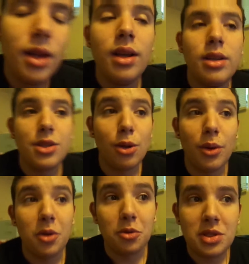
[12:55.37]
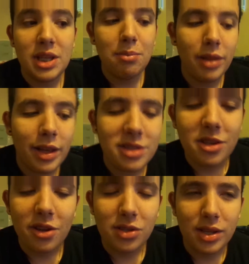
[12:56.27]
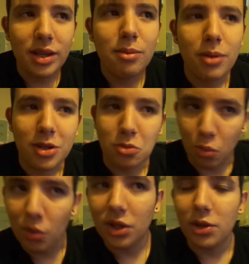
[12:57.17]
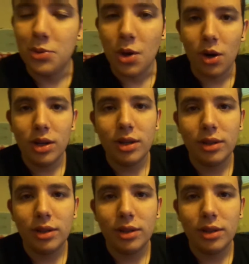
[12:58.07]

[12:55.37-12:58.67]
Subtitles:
So it'll seem like it's out of sync, but it's really not.